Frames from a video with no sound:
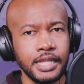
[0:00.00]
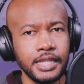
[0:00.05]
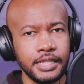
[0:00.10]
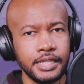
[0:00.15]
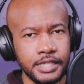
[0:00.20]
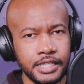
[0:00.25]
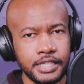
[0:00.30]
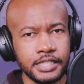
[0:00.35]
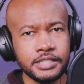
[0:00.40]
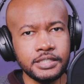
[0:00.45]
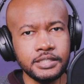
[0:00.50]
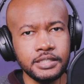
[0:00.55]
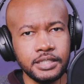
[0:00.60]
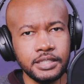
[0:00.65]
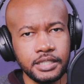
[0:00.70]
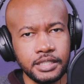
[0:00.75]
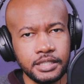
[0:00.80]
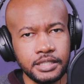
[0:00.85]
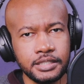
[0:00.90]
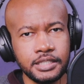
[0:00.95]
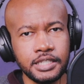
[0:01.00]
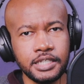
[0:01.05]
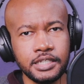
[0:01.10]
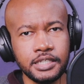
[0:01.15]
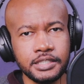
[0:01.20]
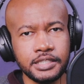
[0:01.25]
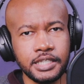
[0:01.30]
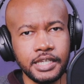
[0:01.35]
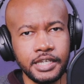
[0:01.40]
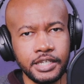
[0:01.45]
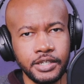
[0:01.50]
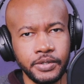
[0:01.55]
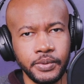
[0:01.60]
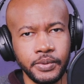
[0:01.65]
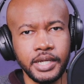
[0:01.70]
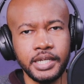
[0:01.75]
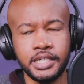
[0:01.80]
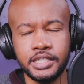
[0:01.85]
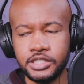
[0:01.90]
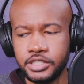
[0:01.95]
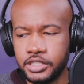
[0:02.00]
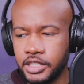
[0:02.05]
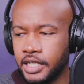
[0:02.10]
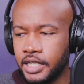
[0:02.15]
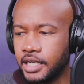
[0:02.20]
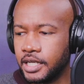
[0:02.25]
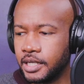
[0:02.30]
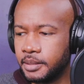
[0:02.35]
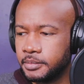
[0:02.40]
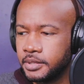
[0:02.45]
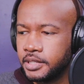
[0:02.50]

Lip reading: this does a great job.